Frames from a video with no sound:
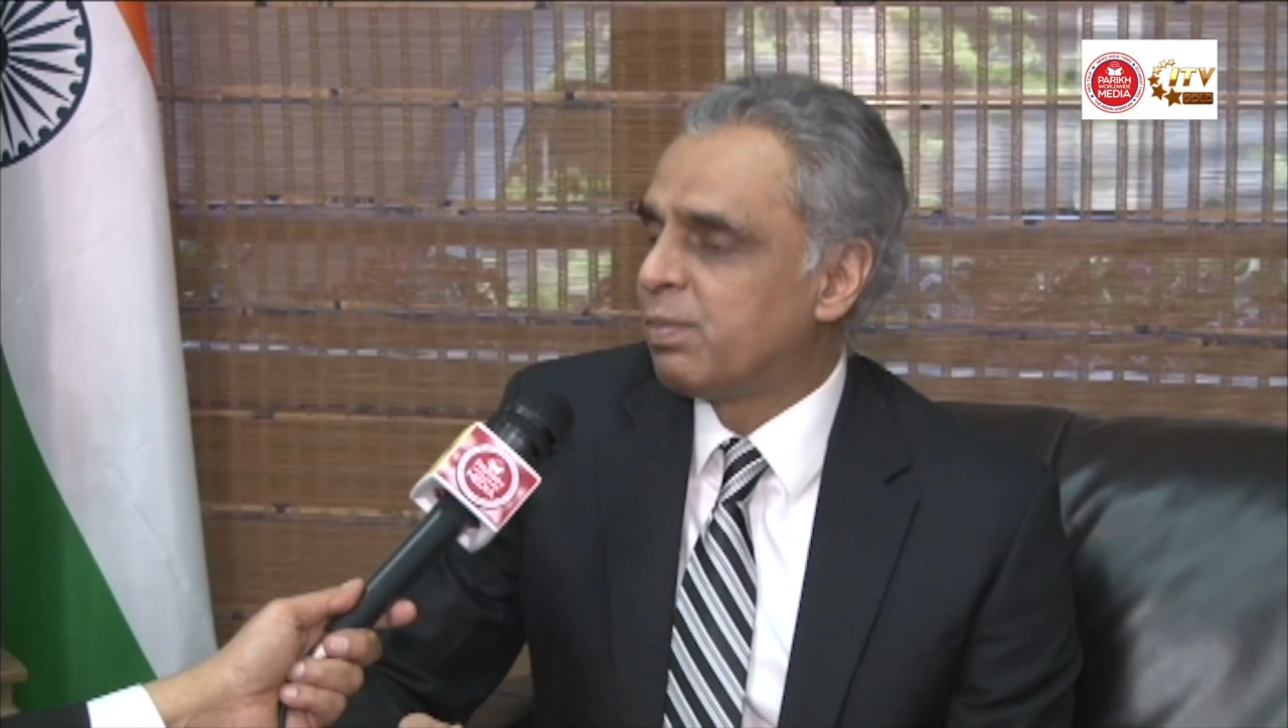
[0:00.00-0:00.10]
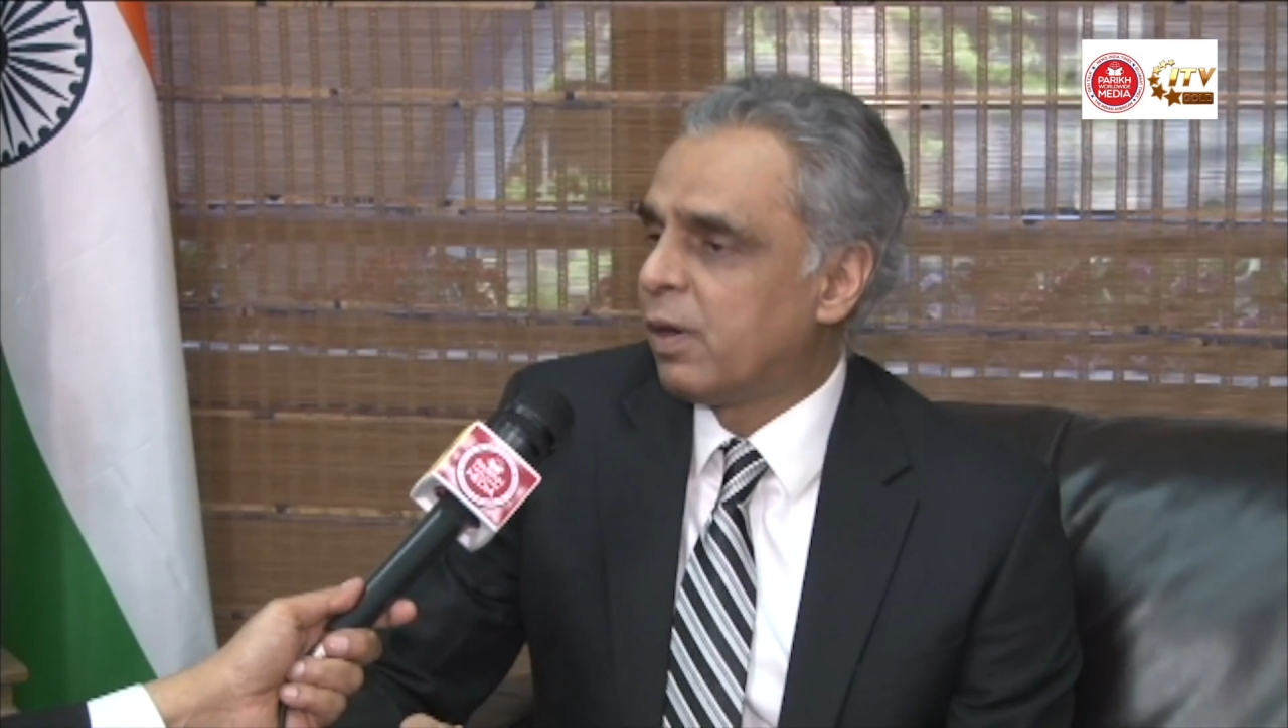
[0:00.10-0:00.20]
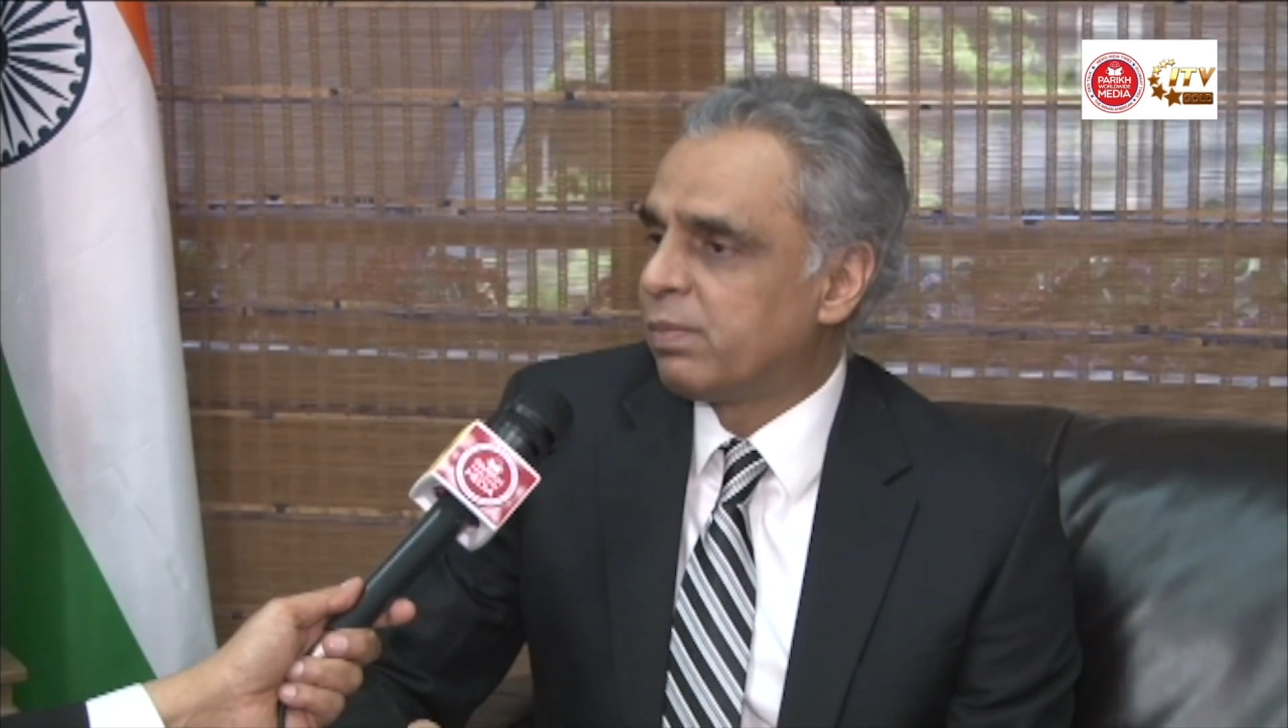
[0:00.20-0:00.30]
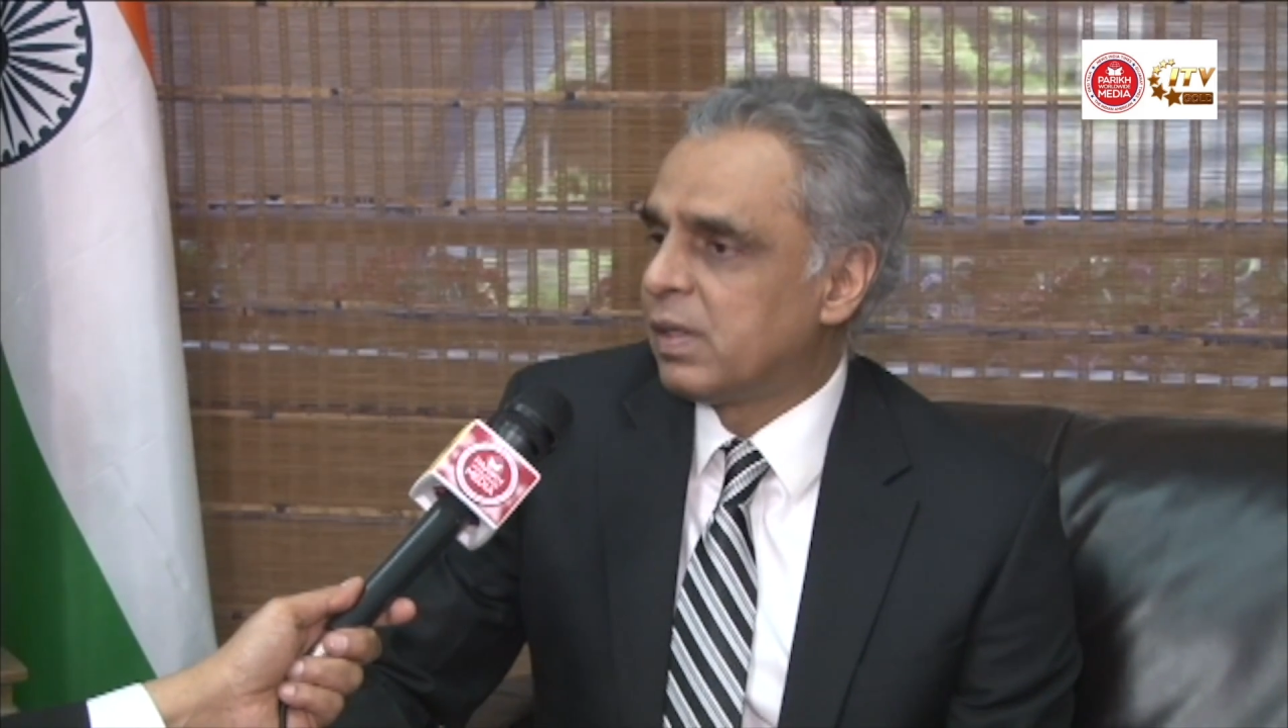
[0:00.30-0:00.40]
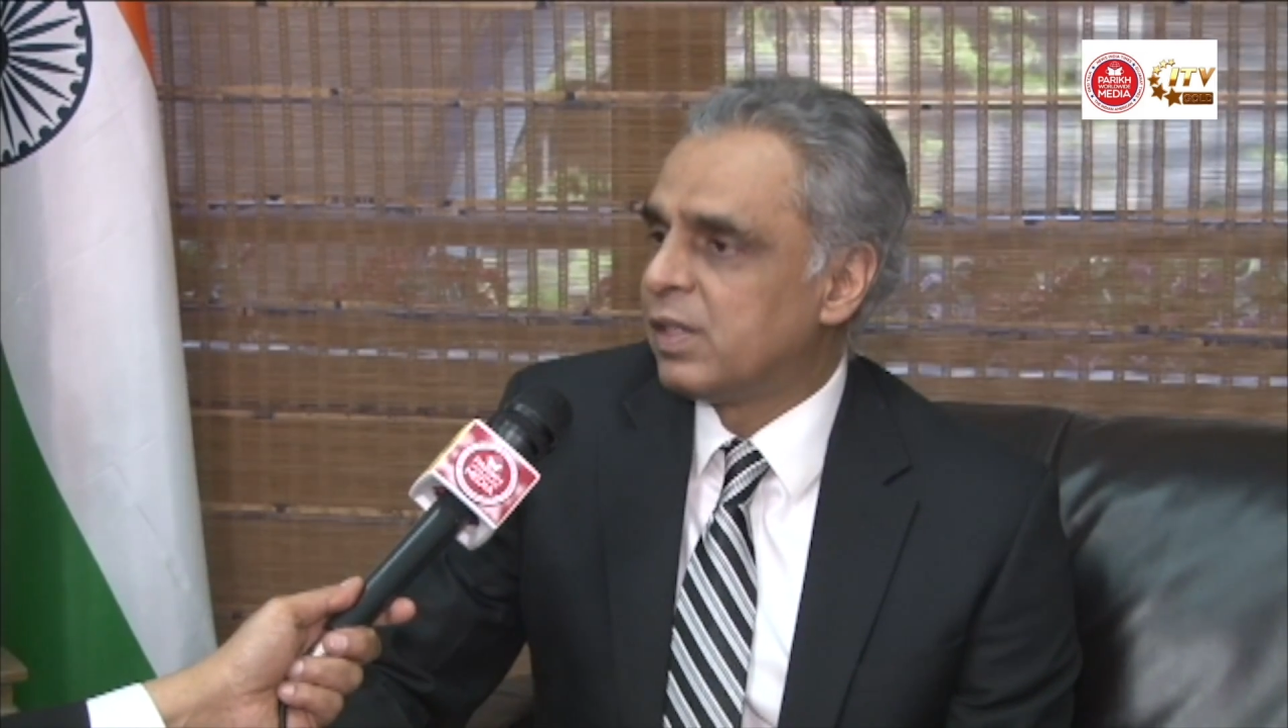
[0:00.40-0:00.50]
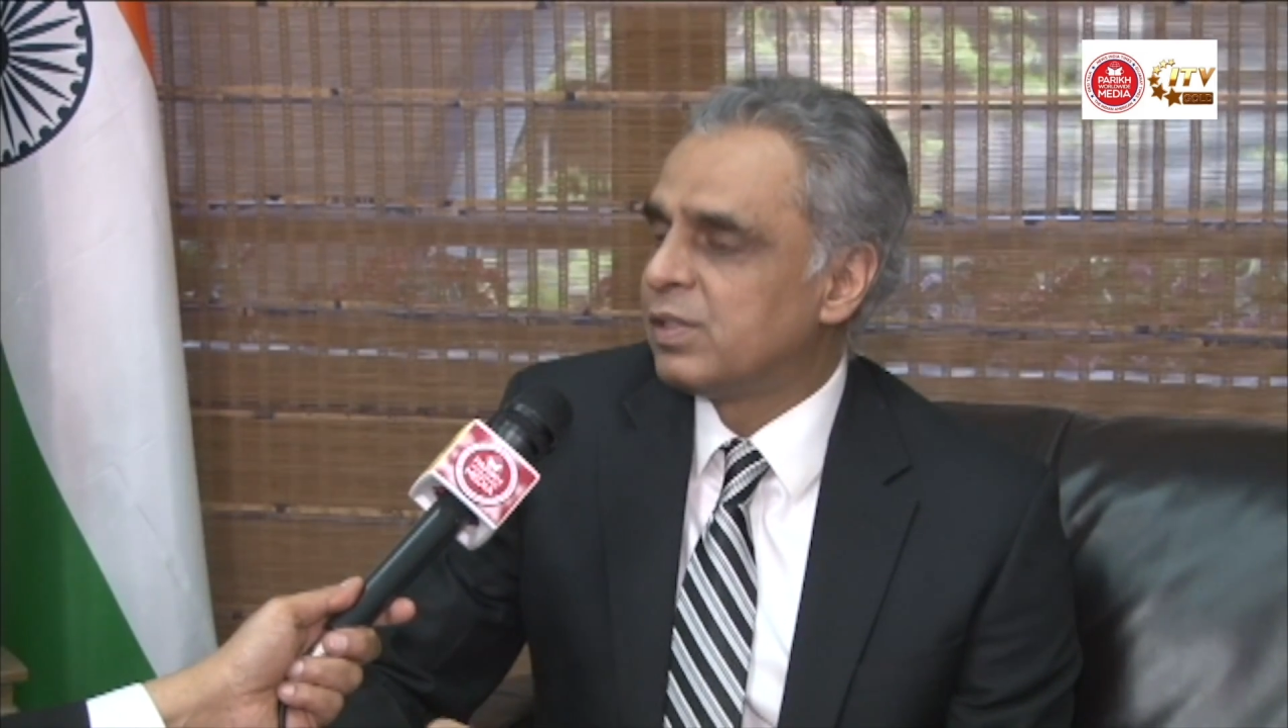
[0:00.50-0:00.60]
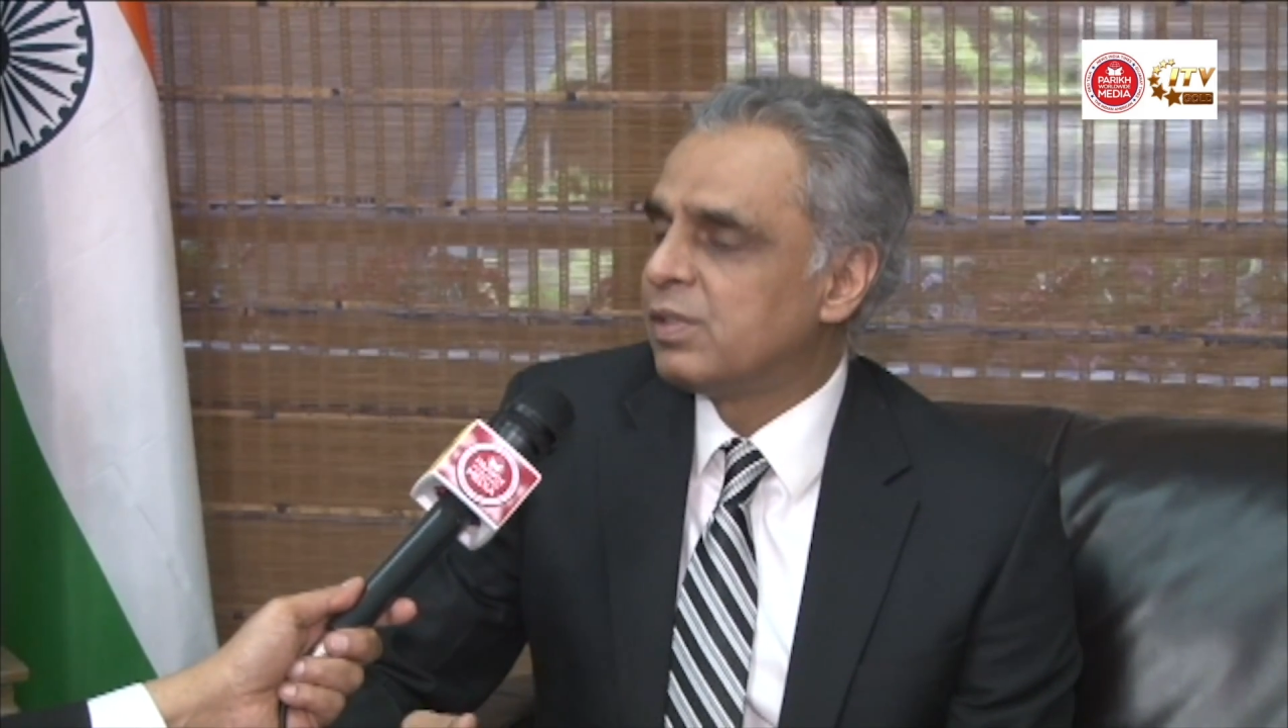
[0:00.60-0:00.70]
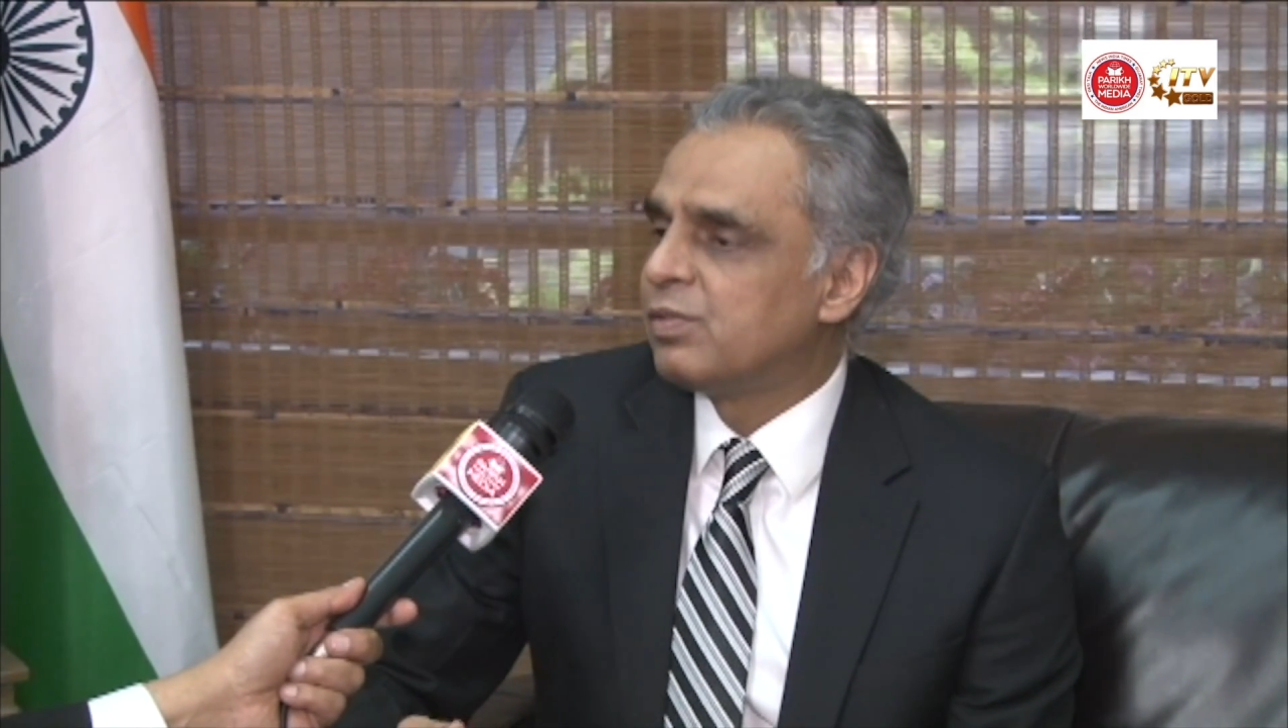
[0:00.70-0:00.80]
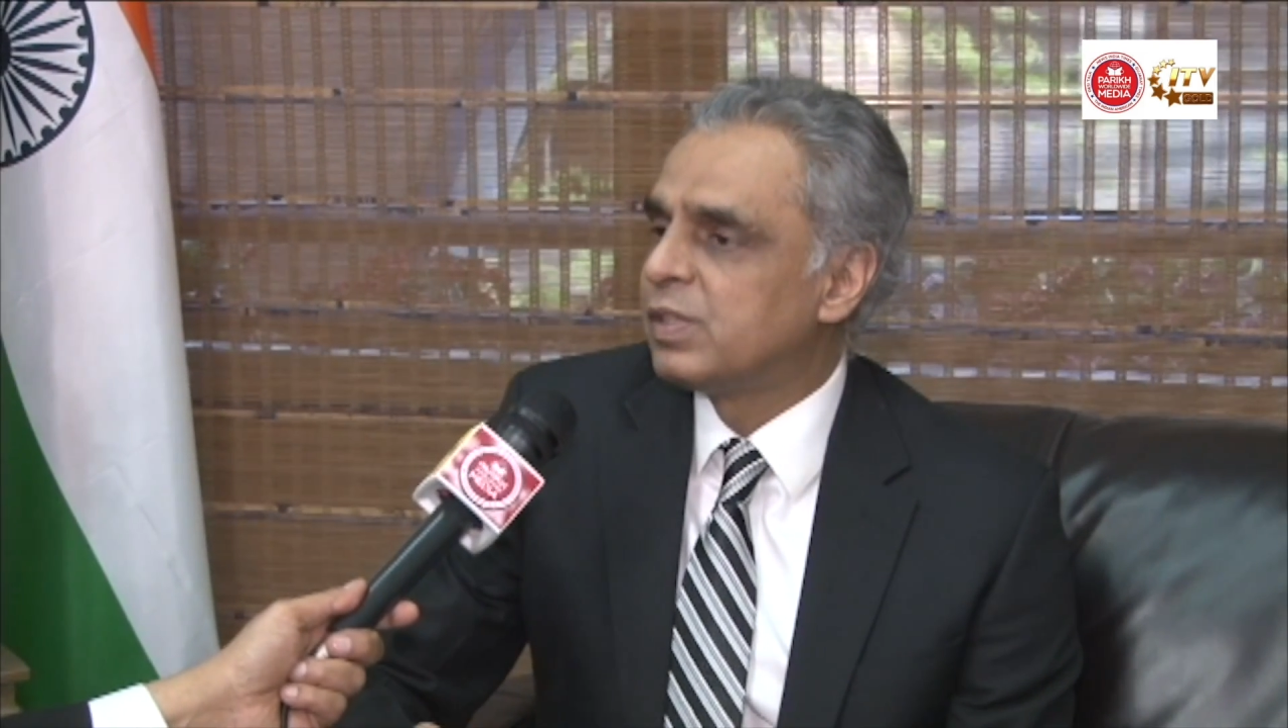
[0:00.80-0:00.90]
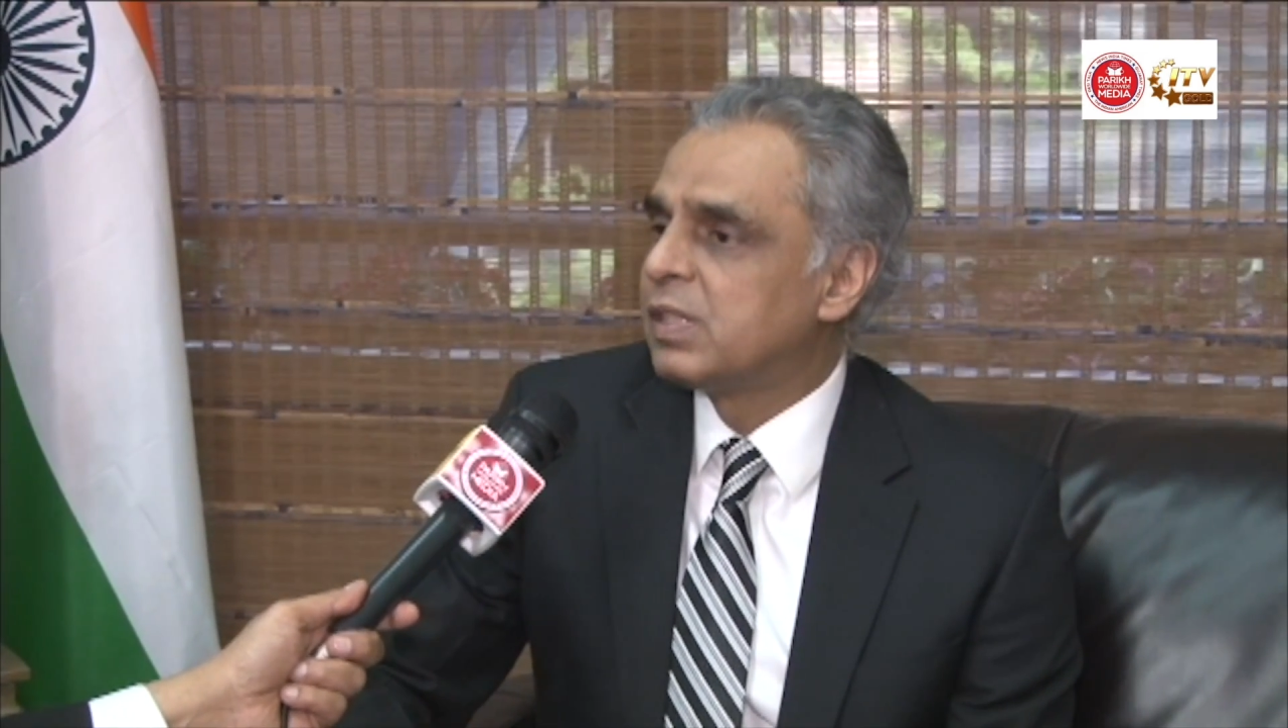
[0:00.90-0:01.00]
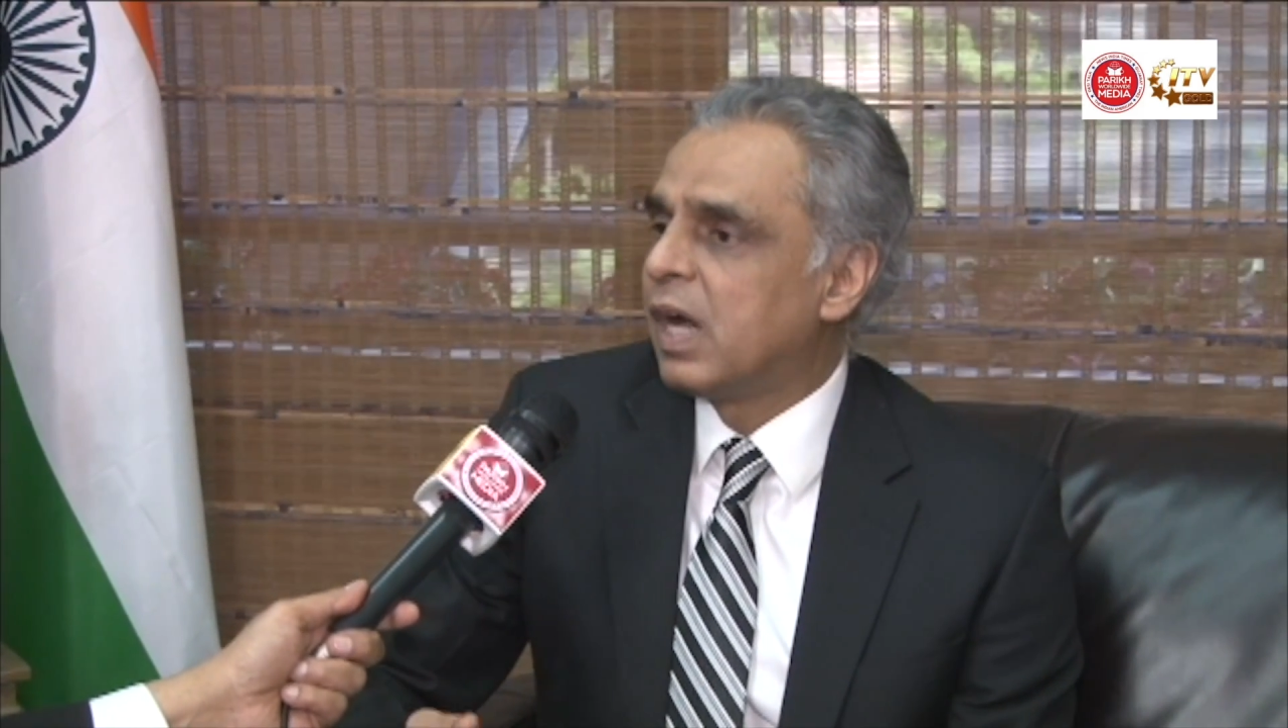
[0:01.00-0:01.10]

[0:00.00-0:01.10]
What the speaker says: the population which